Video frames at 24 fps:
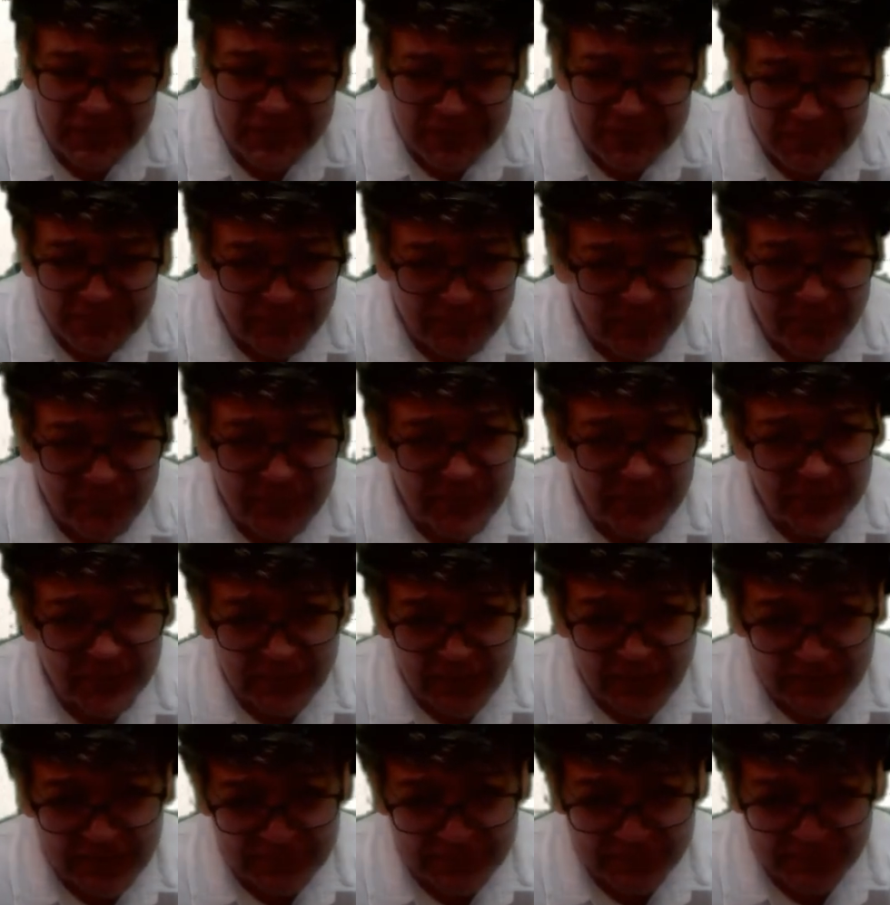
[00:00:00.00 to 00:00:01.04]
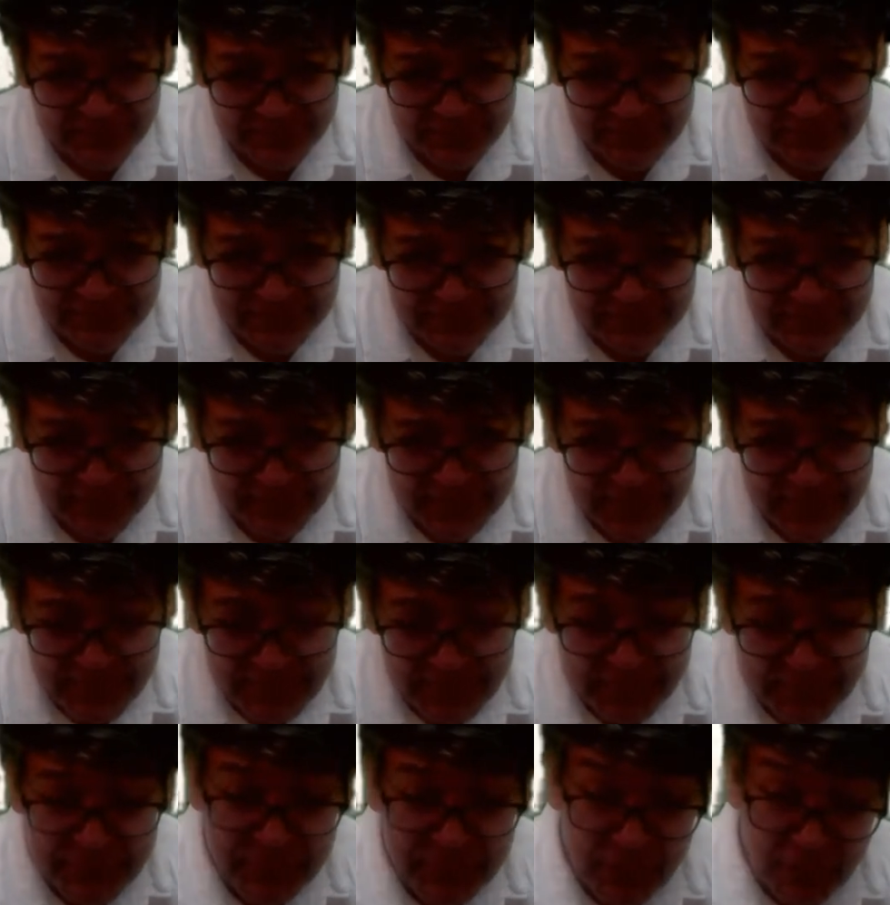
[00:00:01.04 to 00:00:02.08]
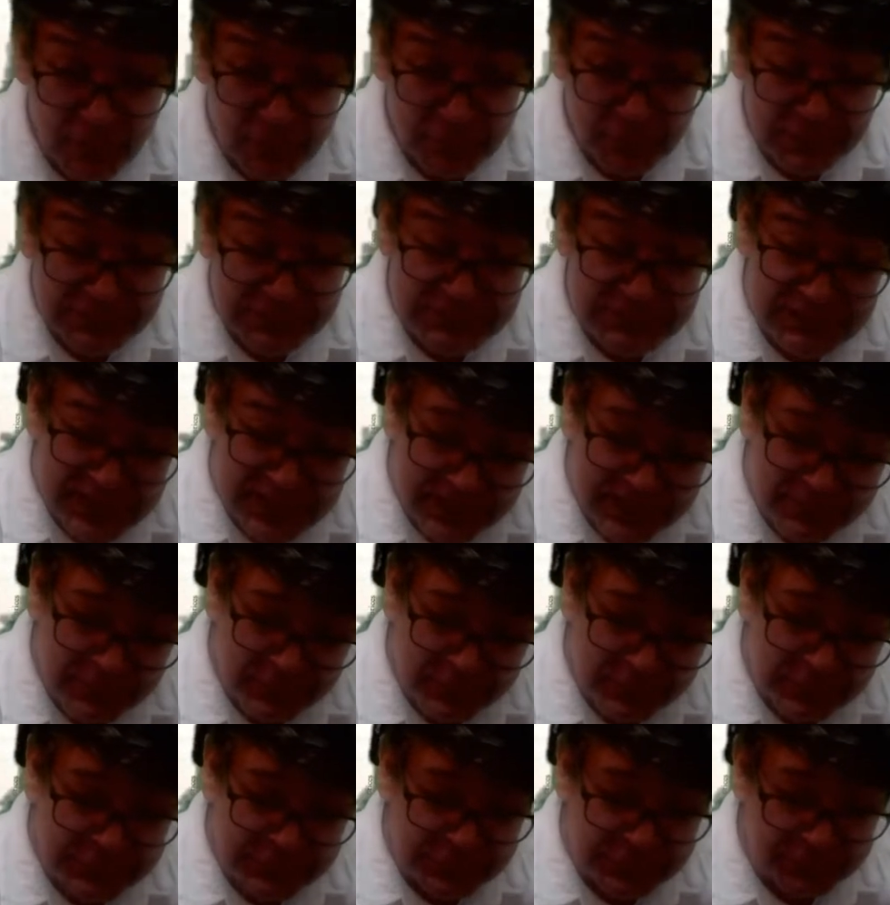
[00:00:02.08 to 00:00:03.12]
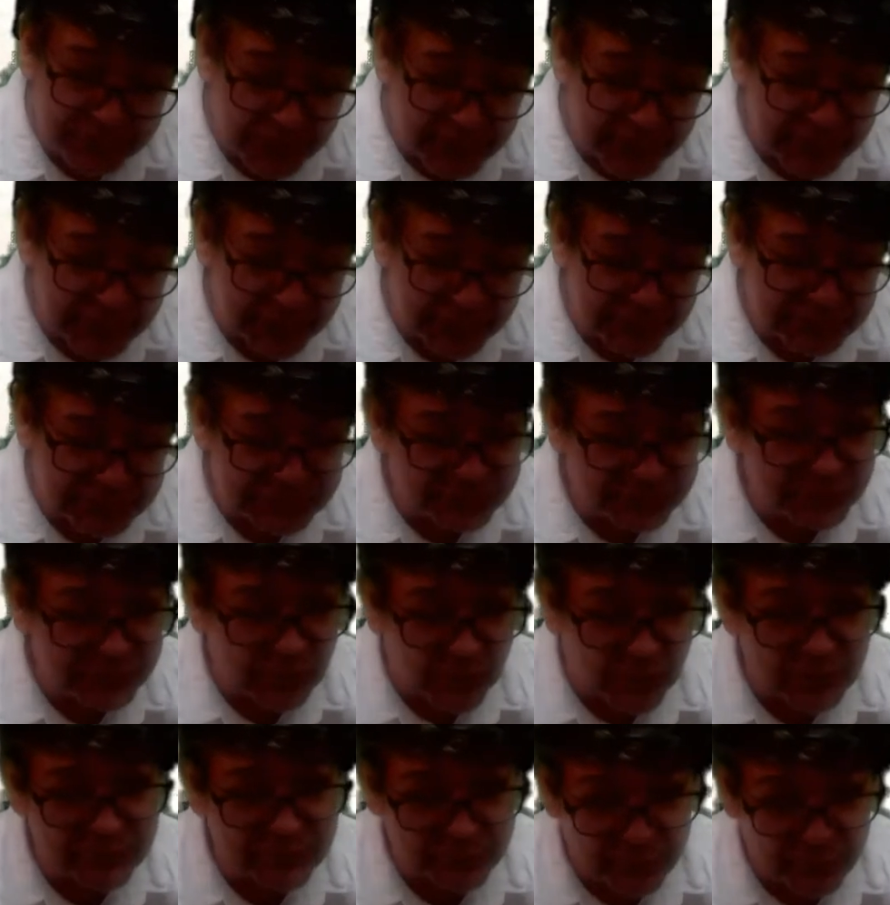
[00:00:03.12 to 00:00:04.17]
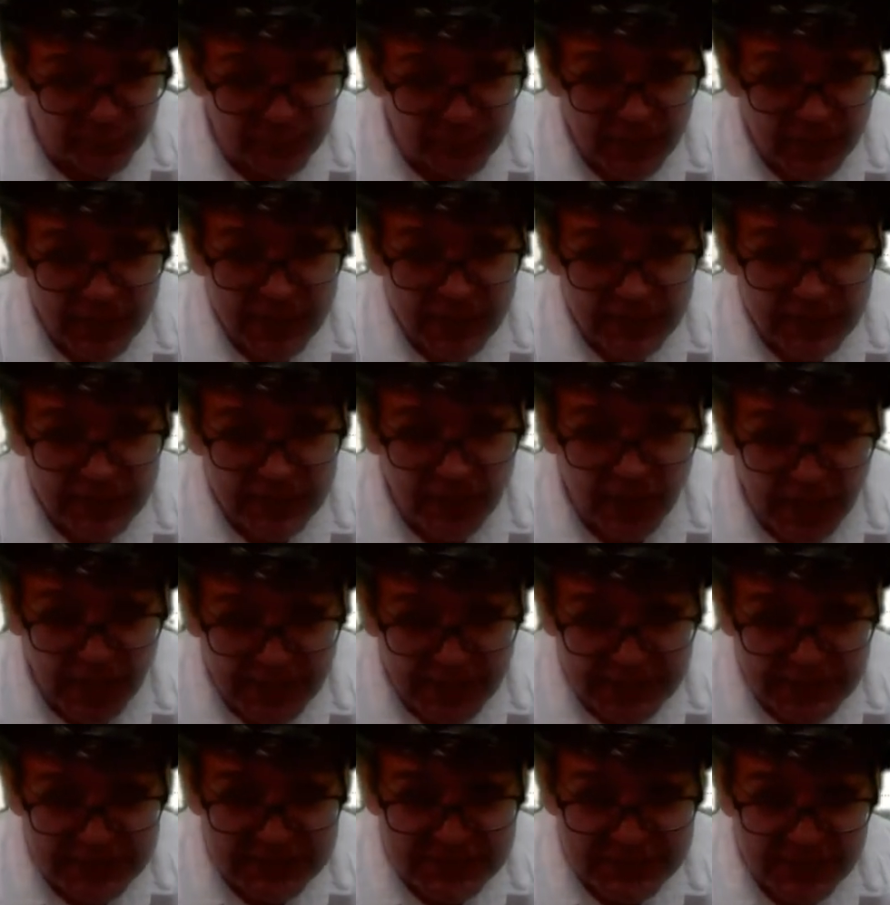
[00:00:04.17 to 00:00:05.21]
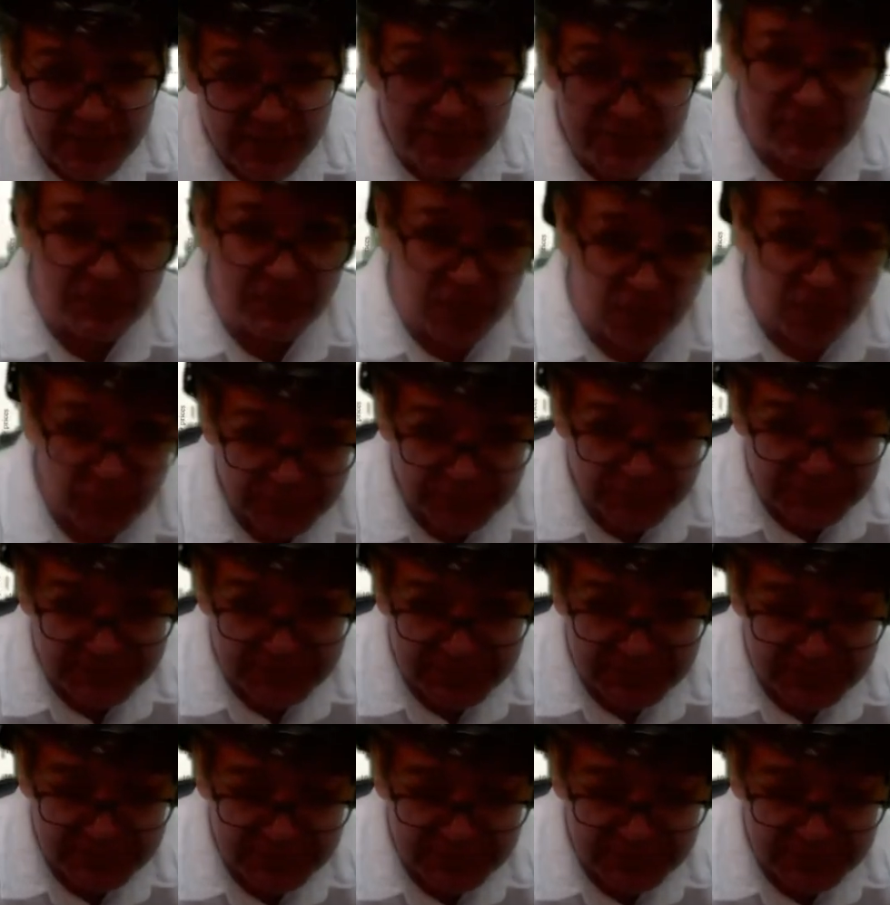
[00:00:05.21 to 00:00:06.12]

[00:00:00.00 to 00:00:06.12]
Very unlikely. But no, instead, what you've done here is you've gone for the highest and the lowest,